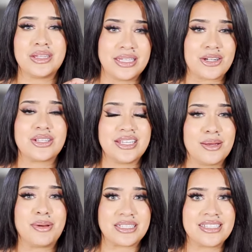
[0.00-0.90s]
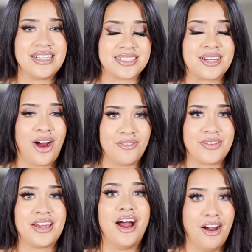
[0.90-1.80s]
literally the best tasting
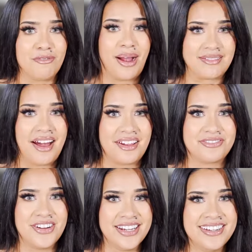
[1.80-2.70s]
coffee of my life.